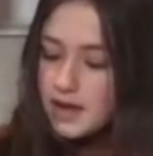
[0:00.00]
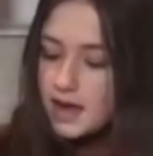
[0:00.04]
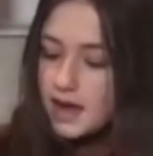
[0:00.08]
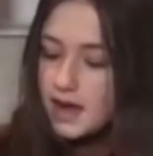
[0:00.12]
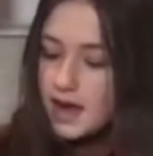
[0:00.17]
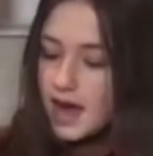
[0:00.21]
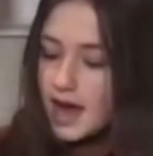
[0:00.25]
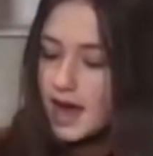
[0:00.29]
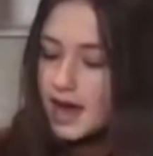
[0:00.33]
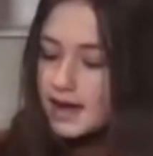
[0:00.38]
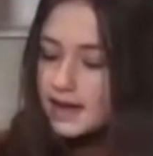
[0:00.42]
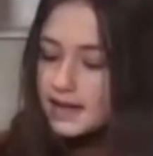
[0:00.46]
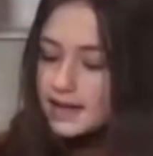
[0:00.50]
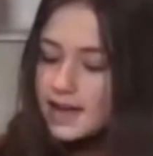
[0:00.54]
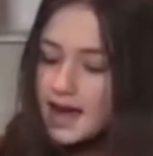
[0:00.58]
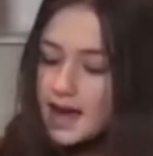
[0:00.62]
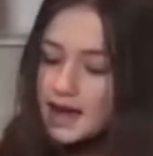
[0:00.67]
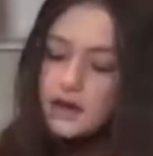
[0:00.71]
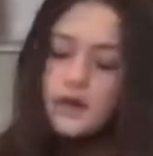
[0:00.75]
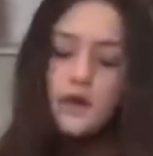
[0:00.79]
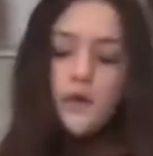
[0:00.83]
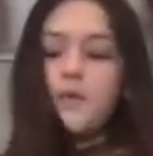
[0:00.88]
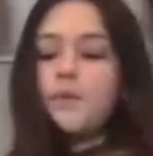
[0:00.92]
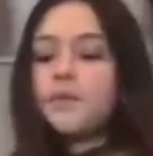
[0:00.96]
And again,
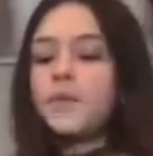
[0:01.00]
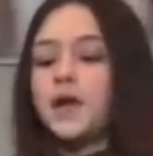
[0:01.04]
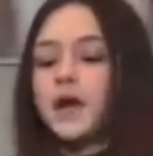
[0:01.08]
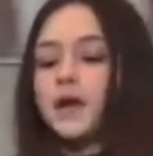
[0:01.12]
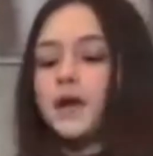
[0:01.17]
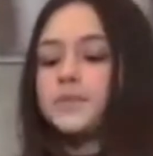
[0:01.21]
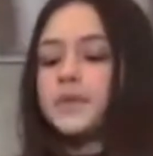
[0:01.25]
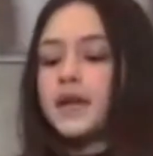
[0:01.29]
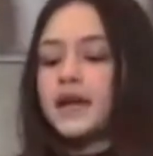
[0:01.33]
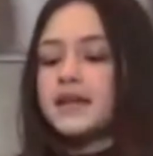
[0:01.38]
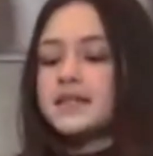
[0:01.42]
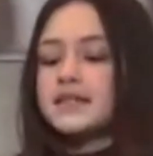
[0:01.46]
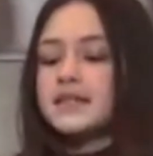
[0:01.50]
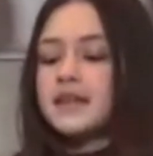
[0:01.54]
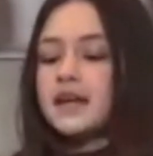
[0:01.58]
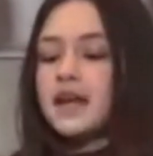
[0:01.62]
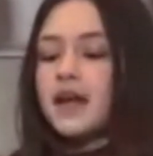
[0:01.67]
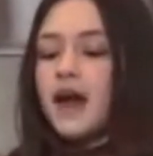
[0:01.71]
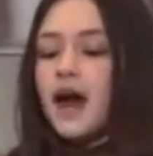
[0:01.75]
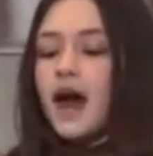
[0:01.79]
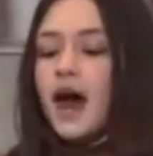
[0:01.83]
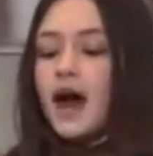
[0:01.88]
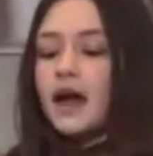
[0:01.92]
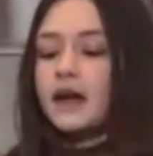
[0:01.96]
we are placing
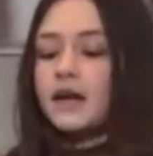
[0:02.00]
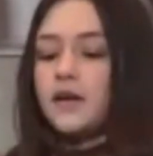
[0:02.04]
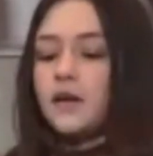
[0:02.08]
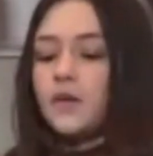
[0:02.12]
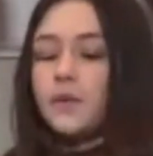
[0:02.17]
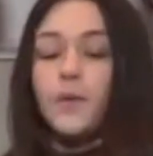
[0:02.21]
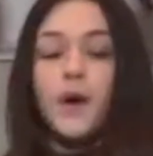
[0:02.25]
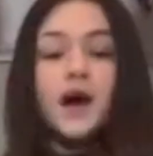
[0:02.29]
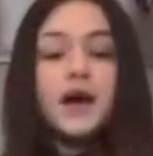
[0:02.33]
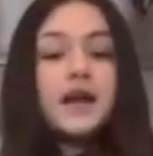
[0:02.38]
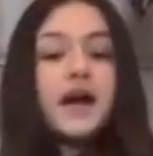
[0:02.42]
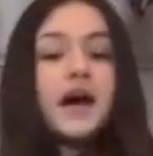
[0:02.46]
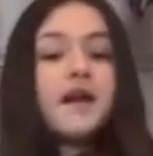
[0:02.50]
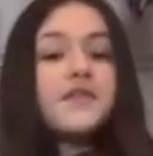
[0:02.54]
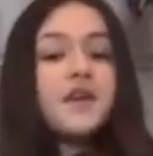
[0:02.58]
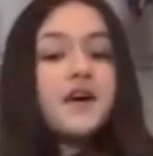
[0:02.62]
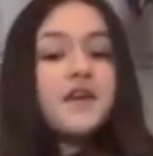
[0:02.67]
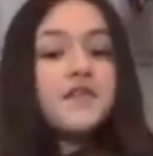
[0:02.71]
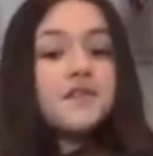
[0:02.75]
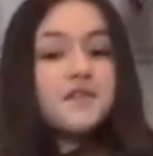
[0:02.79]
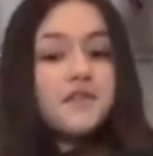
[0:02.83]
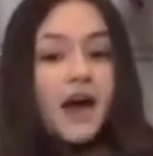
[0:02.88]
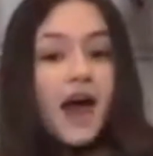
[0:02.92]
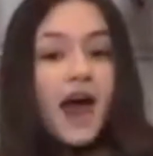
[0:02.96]
it on one of our
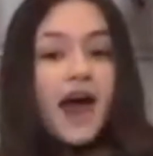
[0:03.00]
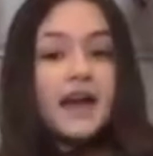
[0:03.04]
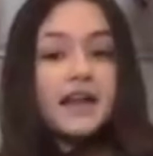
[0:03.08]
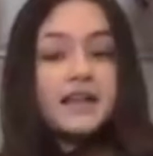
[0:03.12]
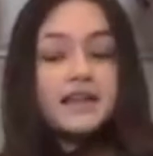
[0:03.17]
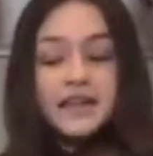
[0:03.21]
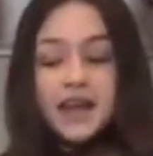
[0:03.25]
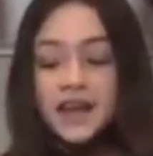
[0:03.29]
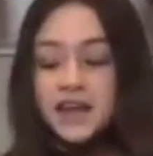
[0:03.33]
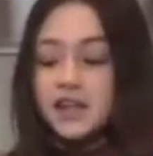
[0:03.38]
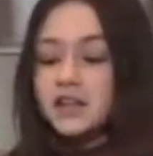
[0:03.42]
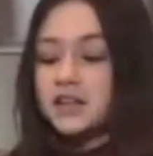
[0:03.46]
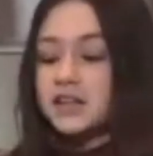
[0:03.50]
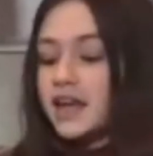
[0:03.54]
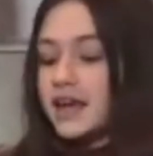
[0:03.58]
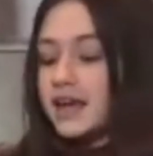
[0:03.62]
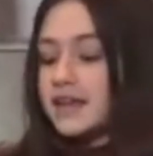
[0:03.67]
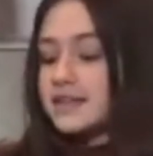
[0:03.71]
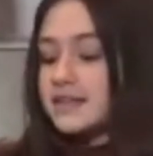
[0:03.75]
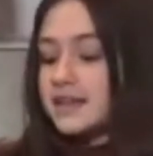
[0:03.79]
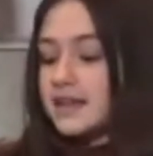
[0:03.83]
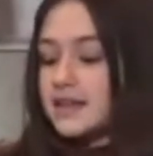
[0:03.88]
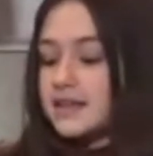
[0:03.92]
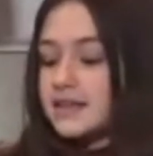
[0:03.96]
flat lanyard
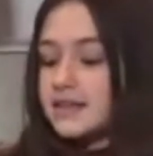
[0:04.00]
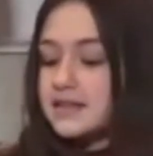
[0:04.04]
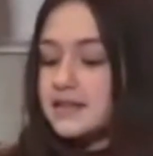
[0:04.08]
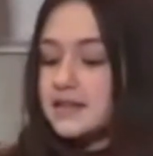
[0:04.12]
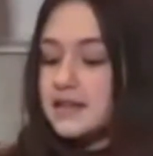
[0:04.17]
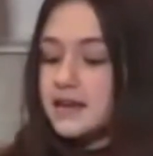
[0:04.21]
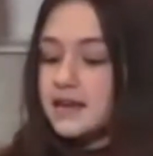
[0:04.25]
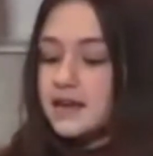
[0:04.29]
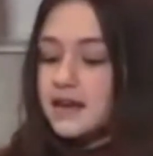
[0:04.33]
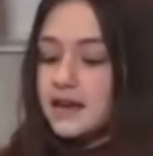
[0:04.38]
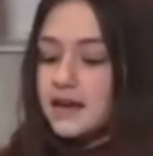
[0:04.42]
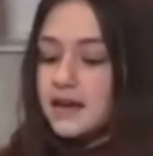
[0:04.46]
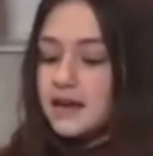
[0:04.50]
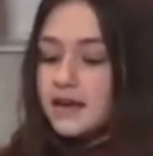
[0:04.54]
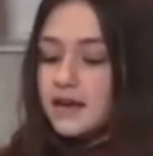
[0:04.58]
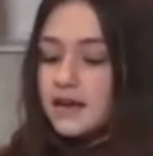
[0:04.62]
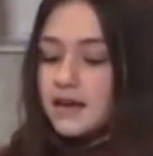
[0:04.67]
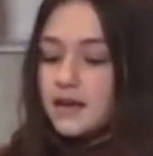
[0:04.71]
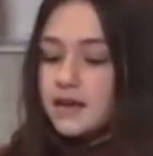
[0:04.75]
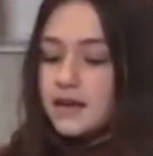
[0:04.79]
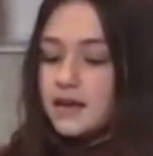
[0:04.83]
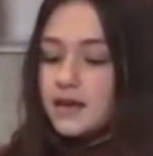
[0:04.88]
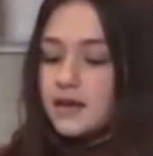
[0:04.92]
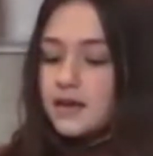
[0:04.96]
laces.
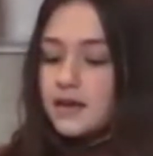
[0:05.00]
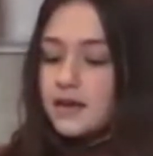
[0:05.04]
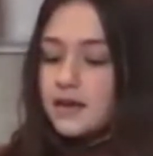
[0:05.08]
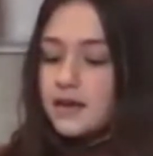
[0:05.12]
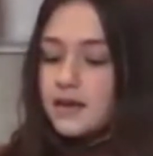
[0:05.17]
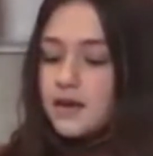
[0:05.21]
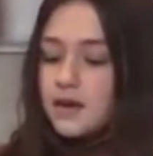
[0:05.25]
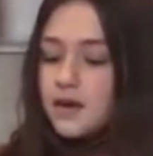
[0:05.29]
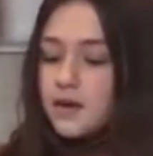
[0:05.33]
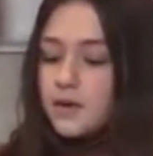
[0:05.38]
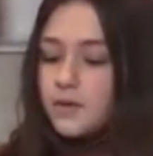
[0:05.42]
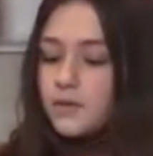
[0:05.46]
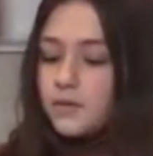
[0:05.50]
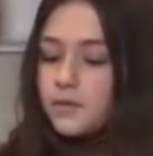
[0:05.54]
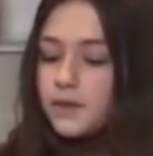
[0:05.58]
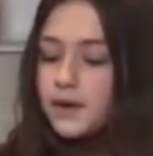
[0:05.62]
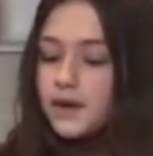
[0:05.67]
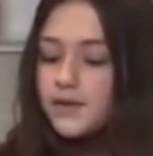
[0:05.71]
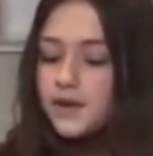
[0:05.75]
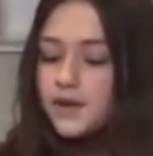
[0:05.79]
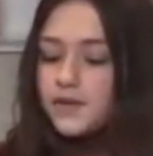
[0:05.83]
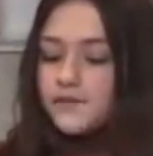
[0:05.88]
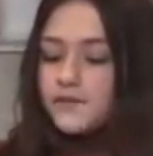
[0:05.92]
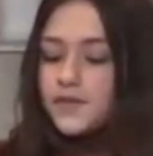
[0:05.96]
We
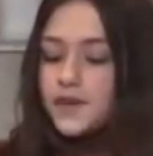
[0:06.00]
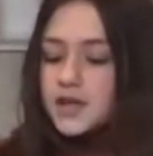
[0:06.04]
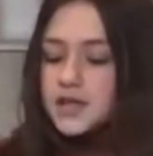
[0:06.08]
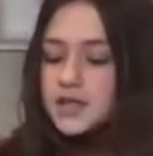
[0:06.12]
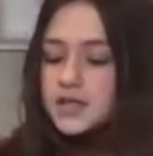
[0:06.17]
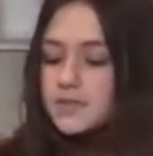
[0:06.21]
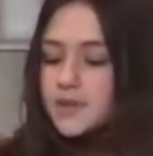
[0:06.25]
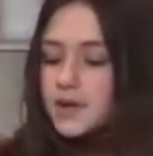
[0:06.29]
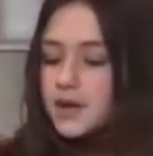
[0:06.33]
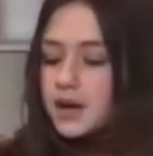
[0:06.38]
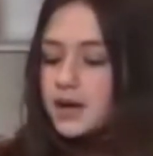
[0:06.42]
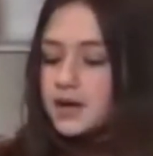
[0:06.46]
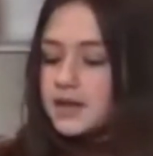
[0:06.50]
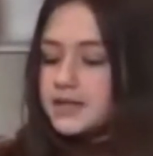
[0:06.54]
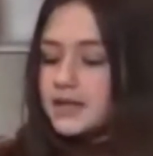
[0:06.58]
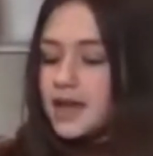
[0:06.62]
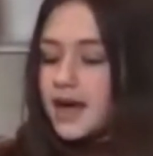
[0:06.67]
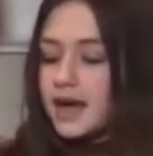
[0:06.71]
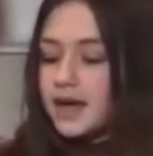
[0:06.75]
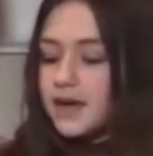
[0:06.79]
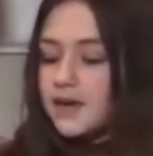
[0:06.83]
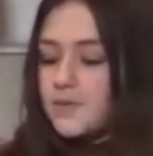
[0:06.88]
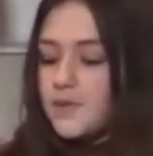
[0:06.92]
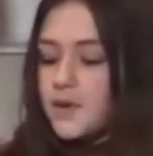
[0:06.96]
have our first one, our
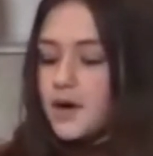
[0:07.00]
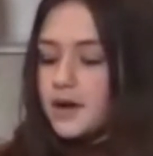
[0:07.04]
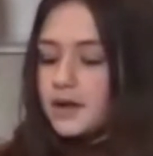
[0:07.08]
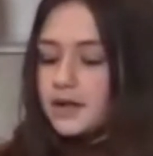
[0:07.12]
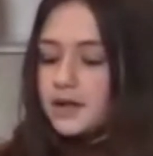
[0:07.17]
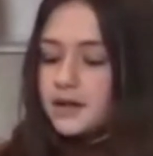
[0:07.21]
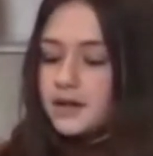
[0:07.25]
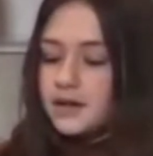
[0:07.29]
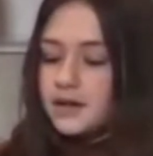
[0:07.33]
second one,